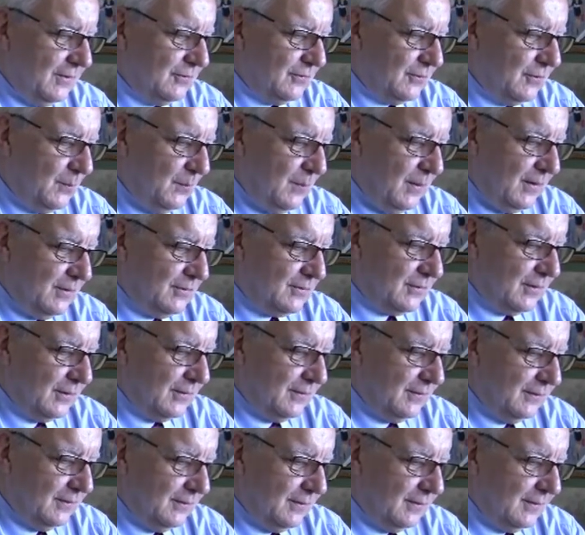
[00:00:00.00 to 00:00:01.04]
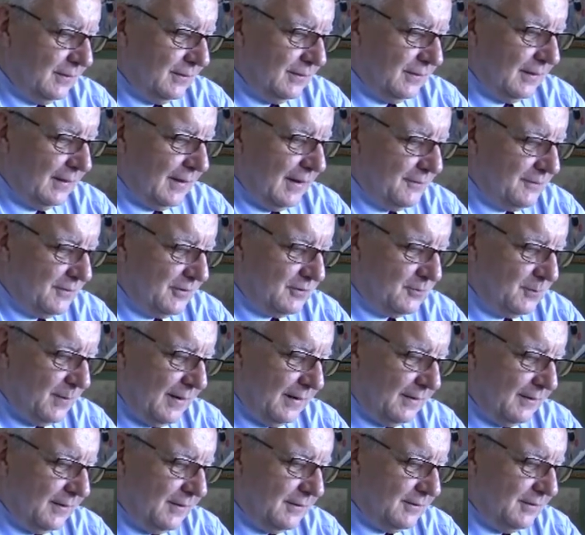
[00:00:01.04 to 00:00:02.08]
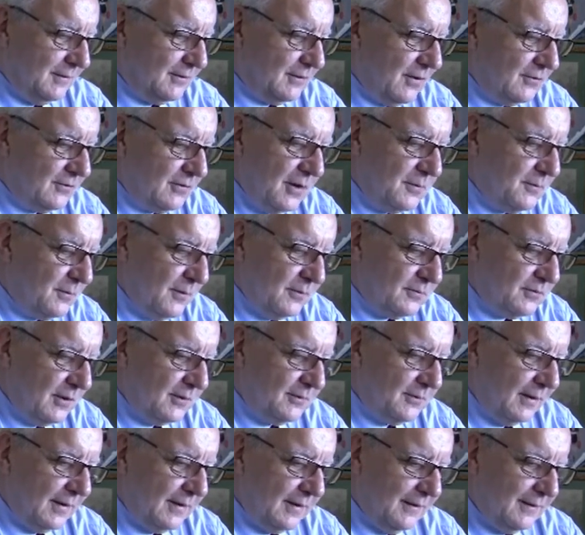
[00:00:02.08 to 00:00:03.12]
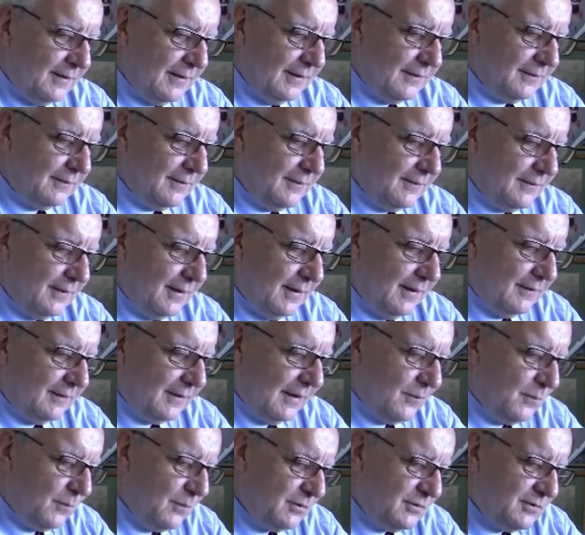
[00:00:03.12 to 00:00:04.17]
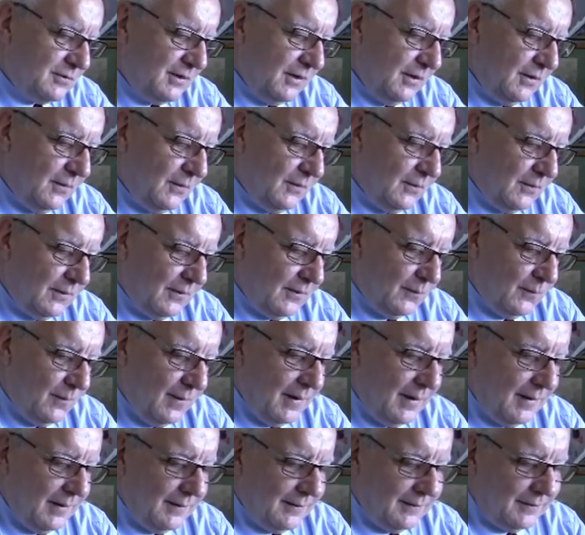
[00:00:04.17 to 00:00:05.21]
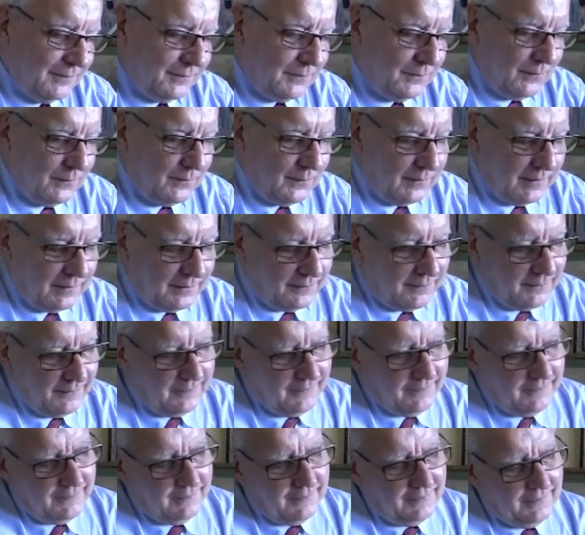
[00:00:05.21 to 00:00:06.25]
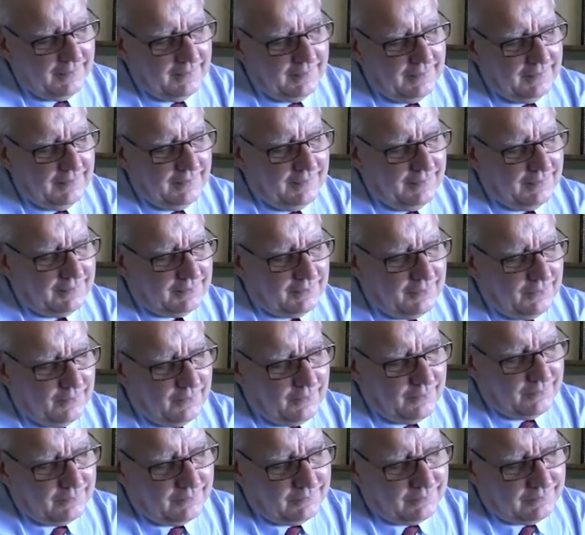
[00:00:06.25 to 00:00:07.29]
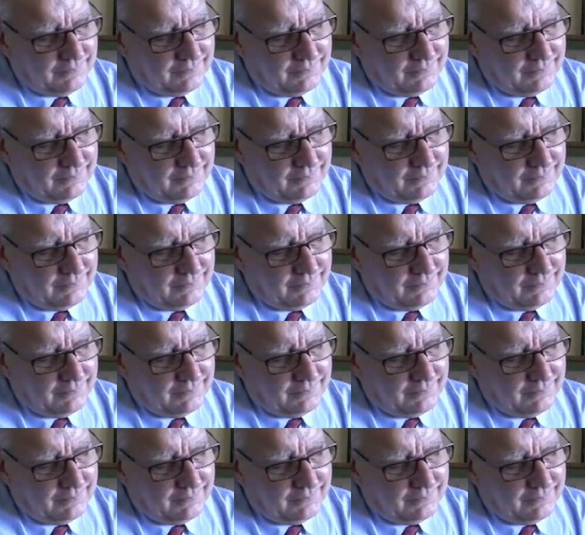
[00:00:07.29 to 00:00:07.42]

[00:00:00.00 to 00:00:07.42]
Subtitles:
So based on the life expectancy, something like that. Mm-hmm. 0 and 1 and 2 and so